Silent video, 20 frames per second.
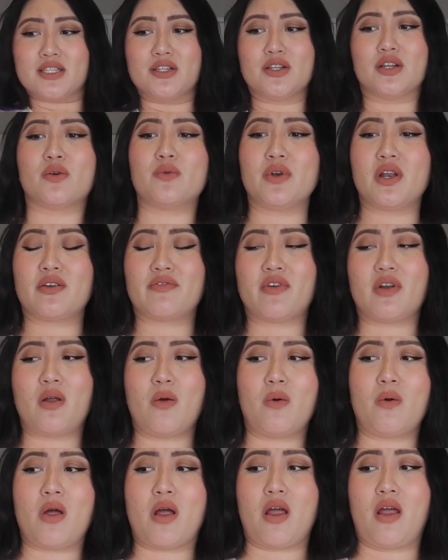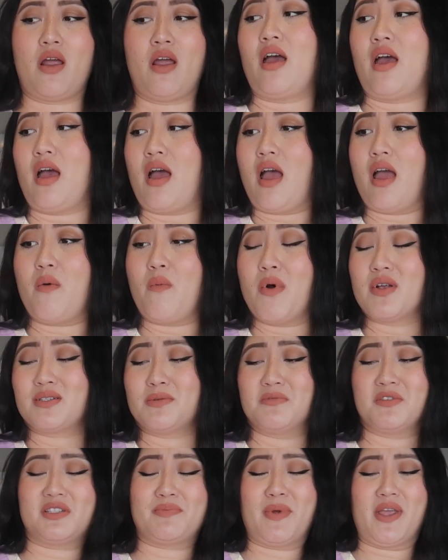You know, whenever I want
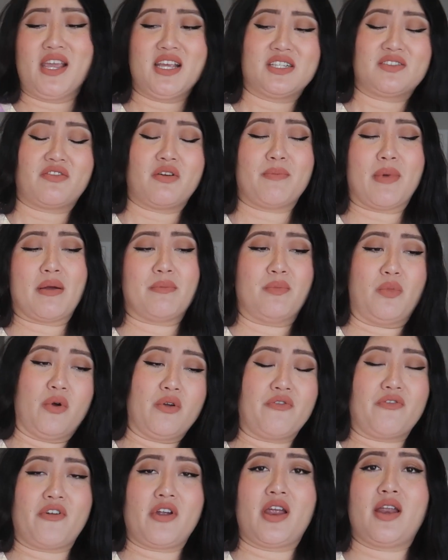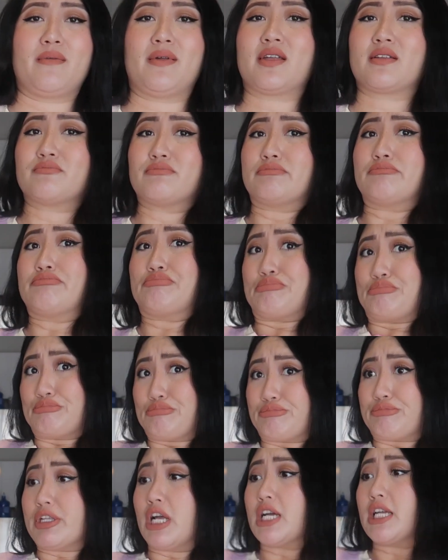some space for my boyfriend, like,
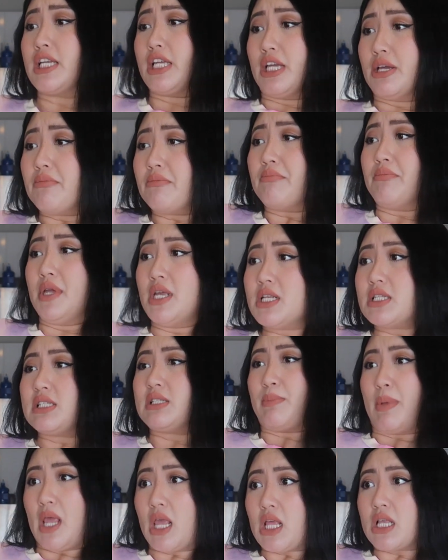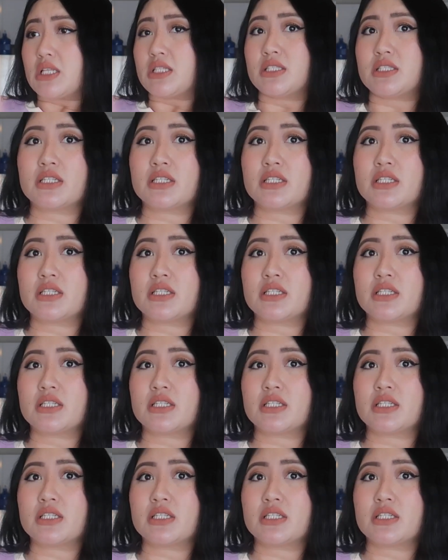give me space.